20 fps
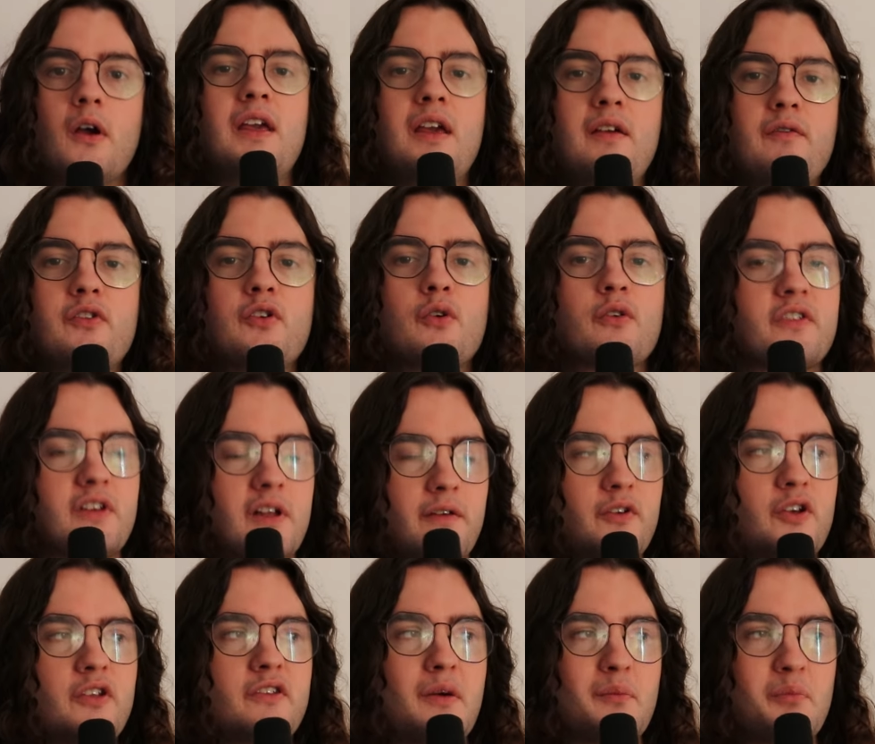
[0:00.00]
gives your
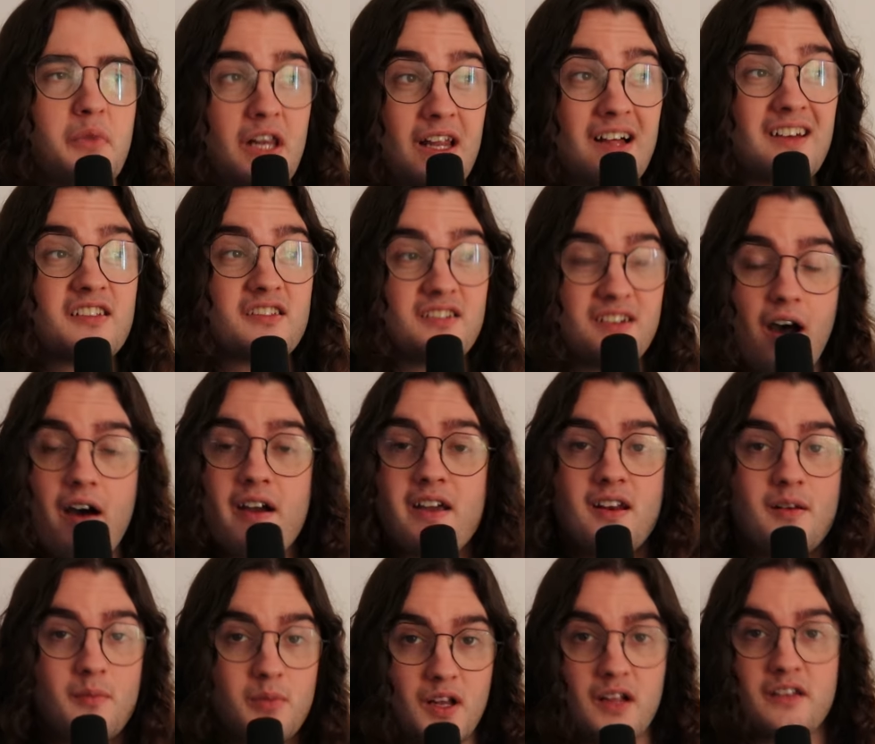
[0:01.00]
Slivers
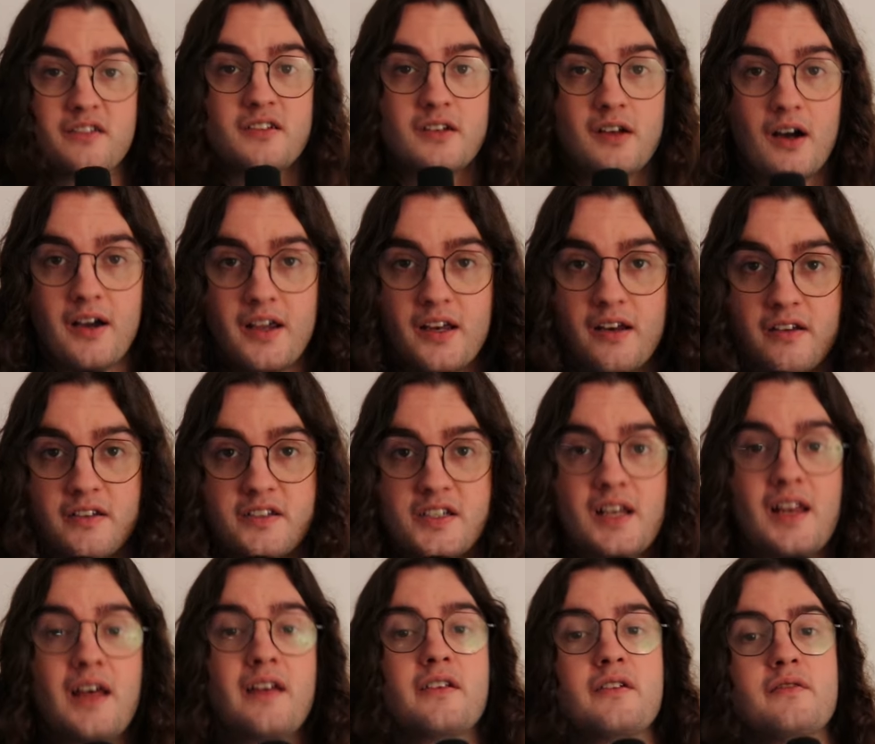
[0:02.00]
+9/+9
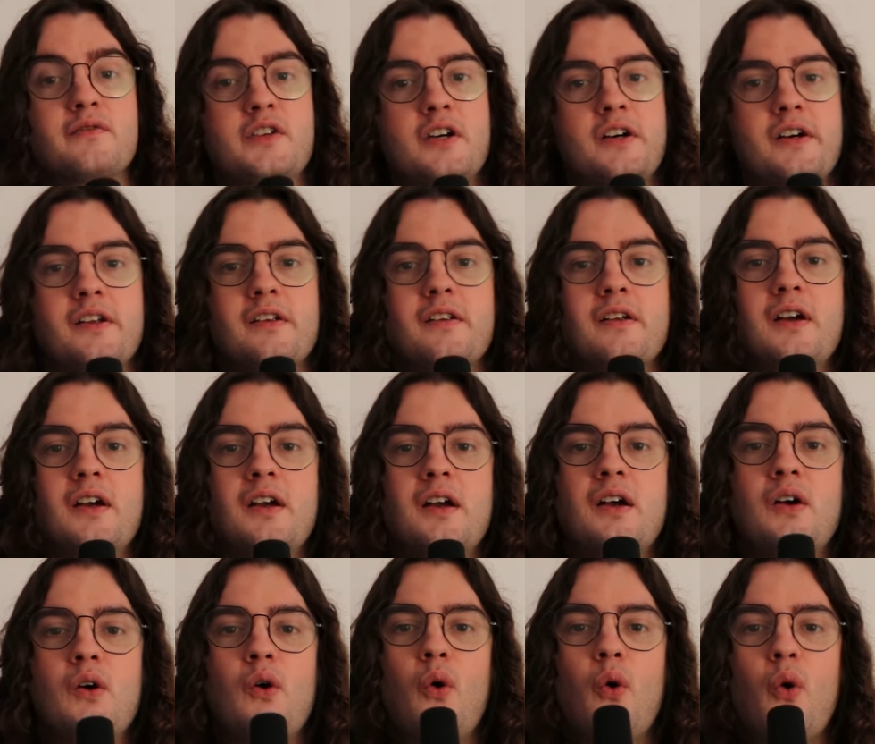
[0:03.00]
until end of turn,
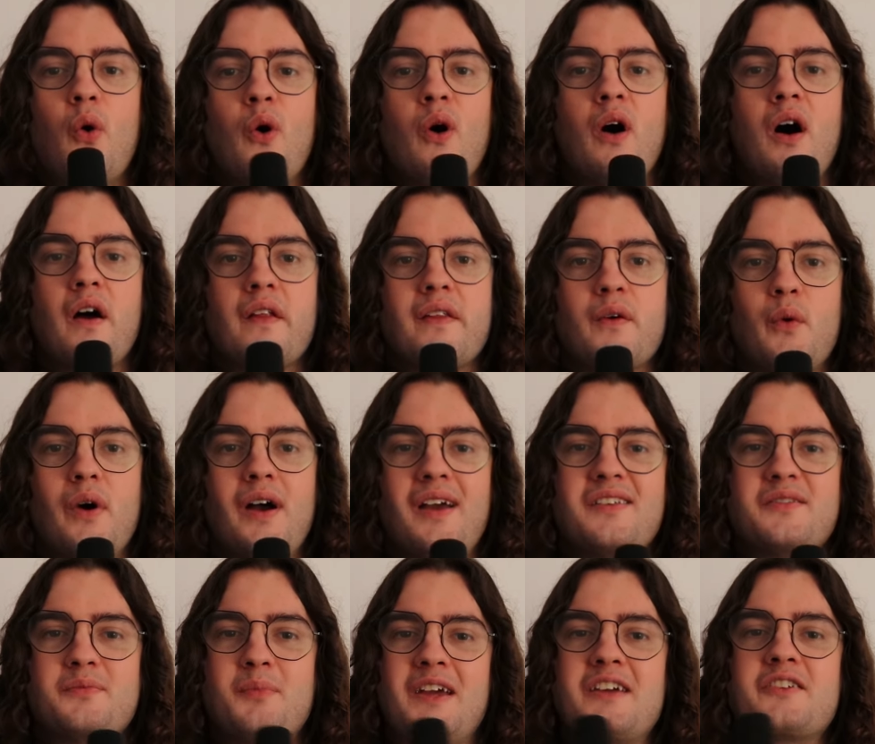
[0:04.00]
or
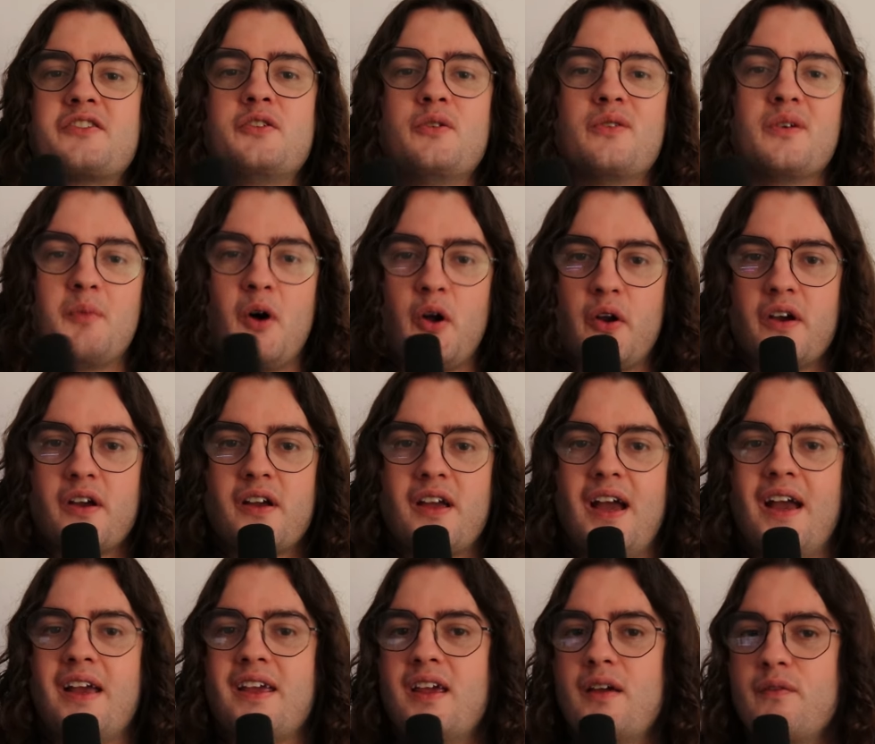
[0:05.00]
otherwise makes you the Monarch
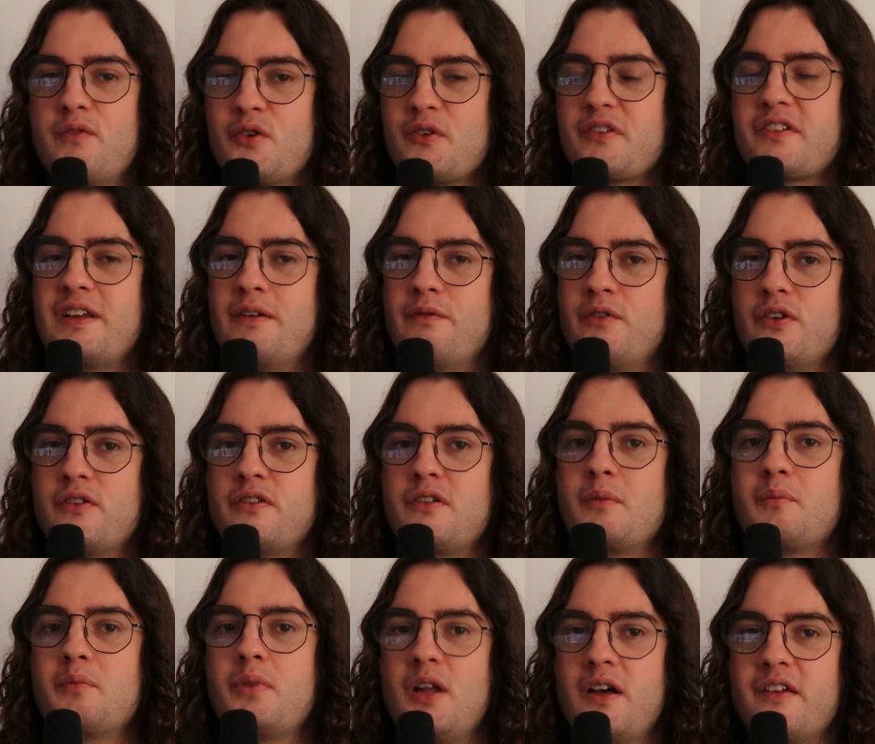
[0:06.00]
and gives your Slivers
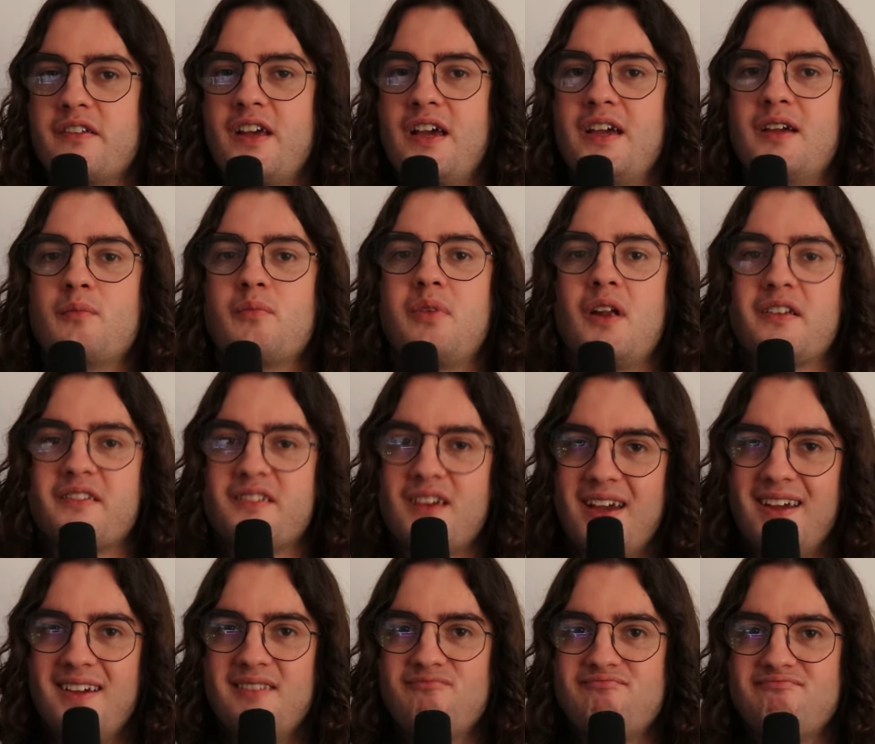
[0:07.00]

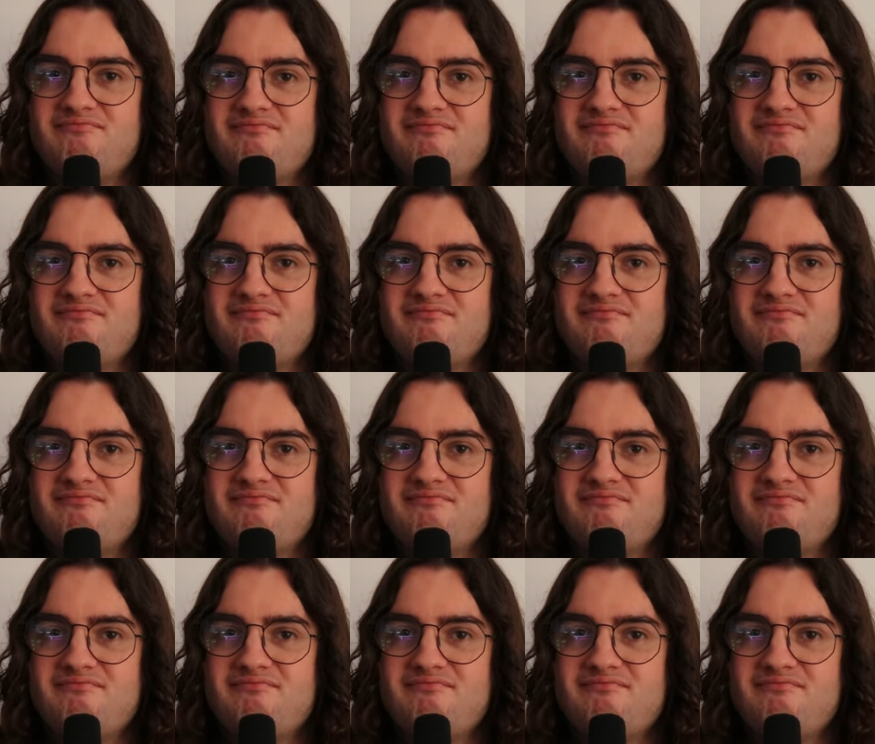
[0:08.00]
+8/+8.